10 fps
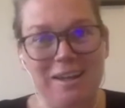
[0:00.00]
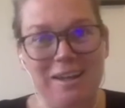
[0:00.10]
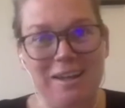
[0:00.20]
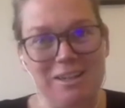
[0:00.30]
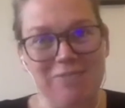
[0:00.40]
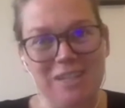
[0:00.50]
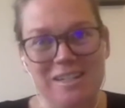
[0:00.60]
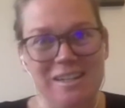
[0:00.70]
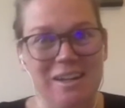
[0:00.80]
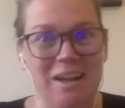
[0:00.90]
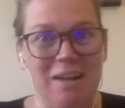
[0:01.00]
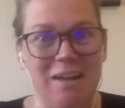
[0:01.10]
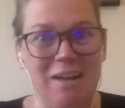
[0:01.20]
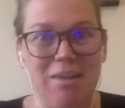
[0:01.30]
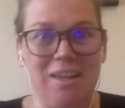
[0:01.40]
and things that I
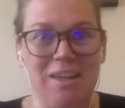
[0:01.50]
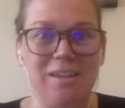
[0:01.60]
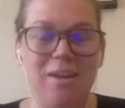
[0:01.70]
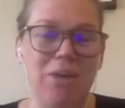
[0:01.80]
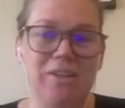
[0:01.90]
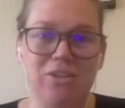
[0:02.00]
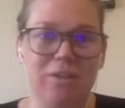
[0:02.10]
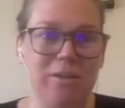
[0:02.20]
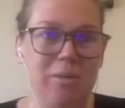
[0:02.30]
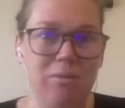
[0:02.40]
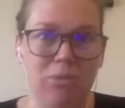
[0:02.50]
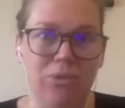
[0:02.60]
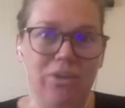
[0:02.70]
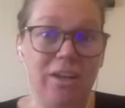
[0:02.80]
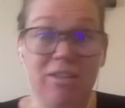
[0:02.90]
might struggle a bit more, the other
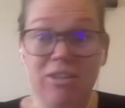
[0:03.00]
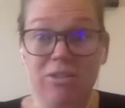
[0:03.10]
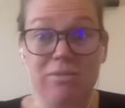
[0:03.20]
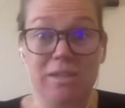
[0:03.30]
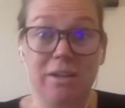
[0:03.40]
girls kind of,